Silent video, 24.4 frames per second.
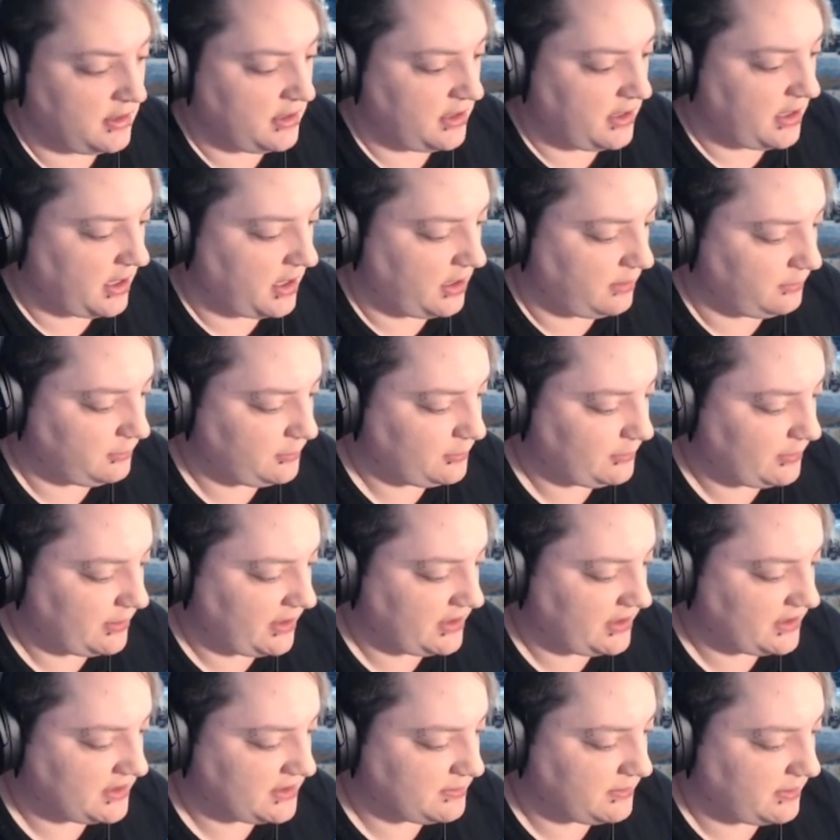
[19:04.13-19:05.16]
Helps when I
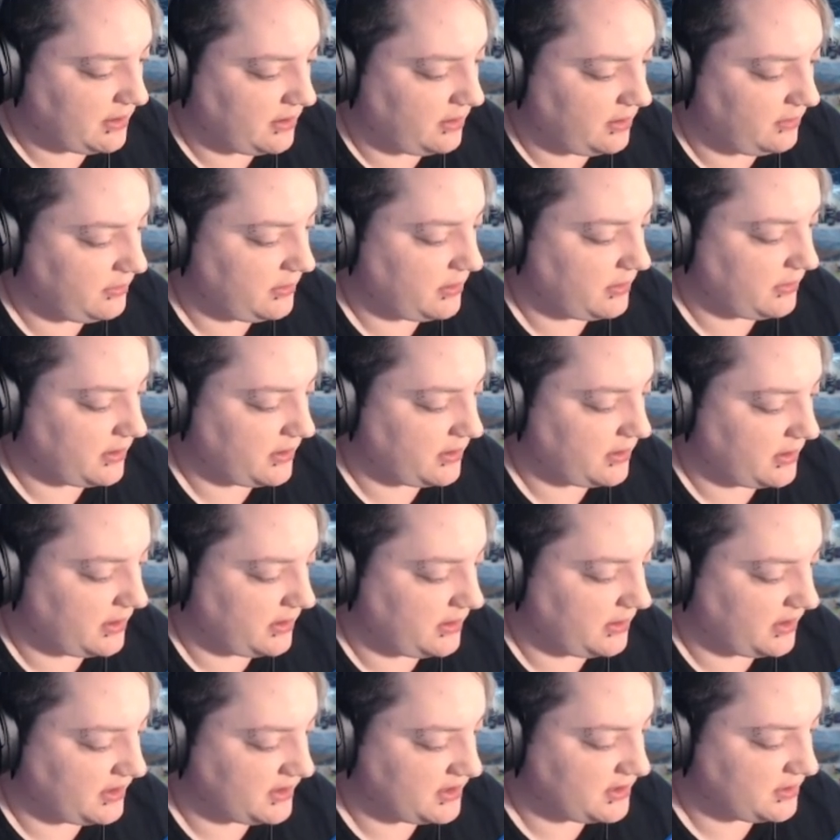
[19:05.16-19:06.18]
can spell. Oh no, I
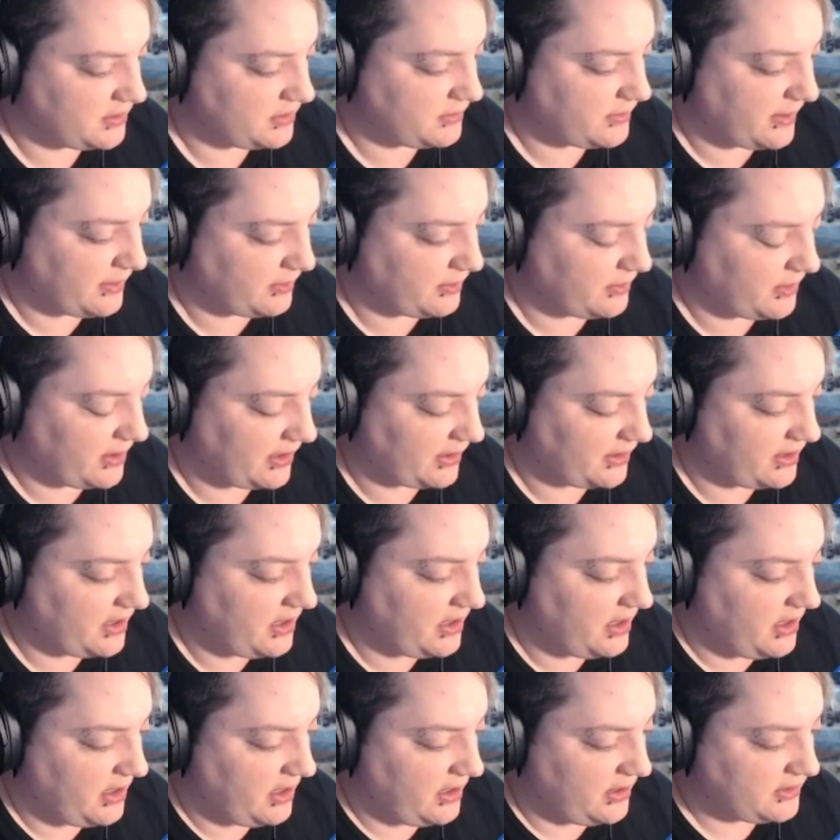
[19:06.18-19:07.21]
list spelled correctly.
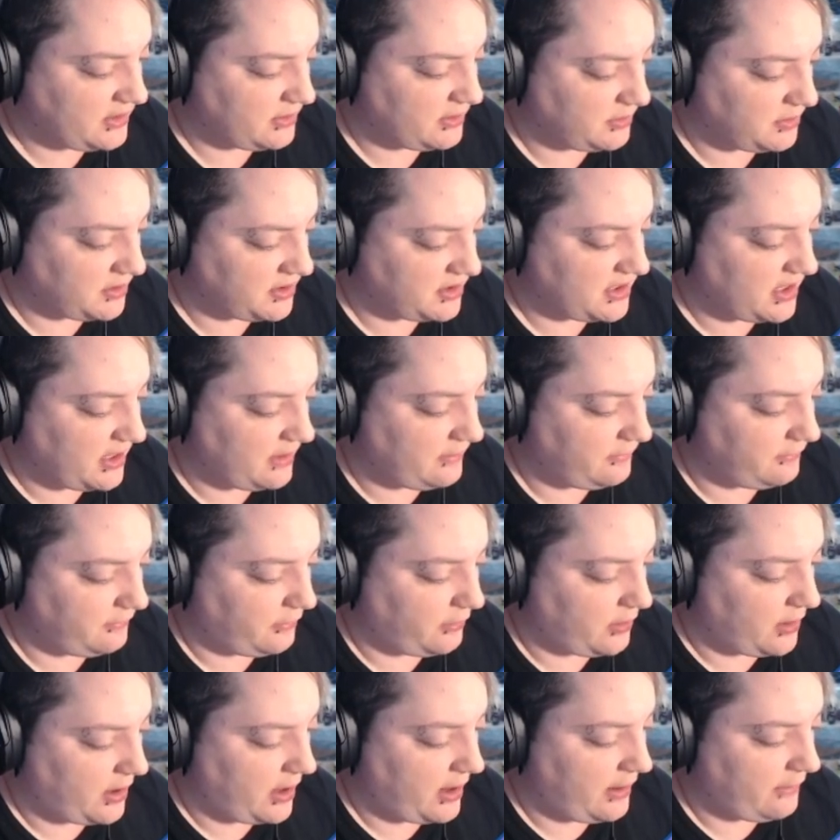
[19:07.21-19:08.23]
So we're going to say
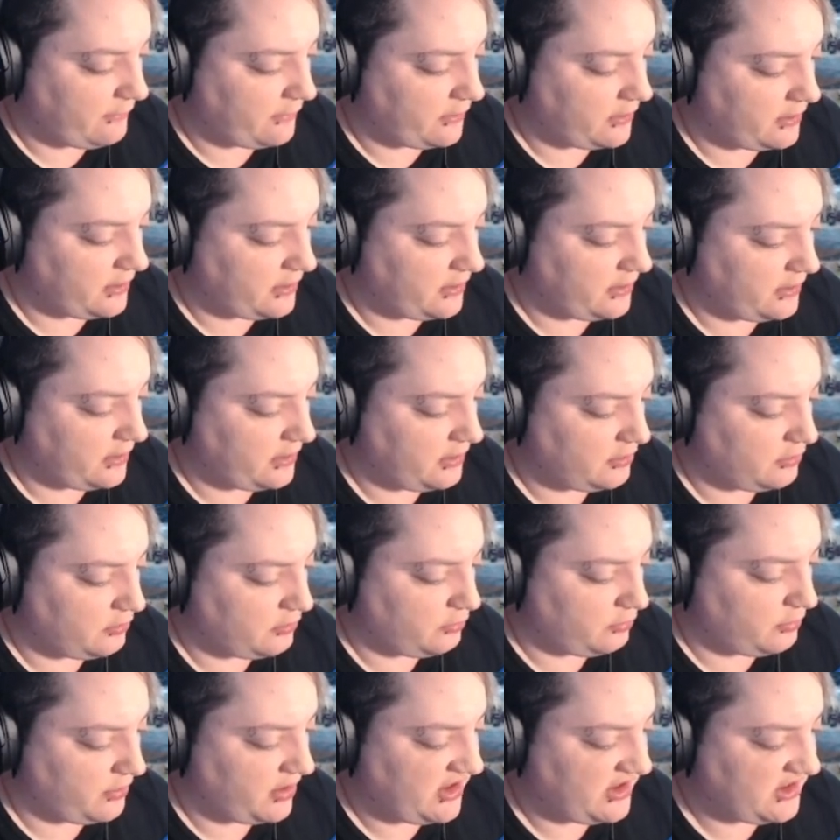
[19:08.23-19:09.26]
forever
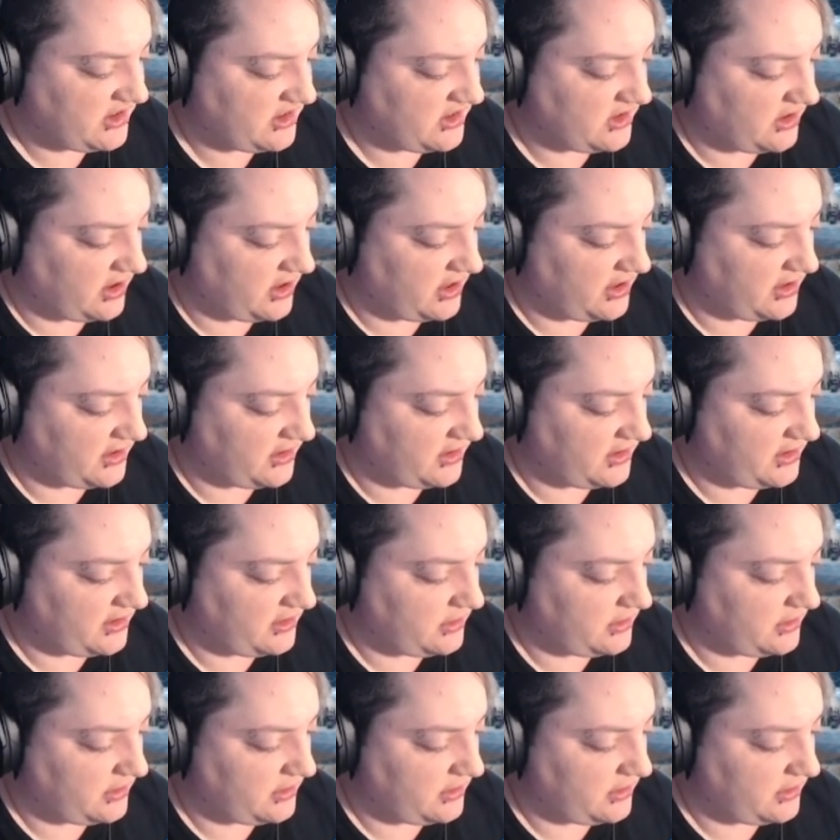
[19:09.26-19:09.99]
restart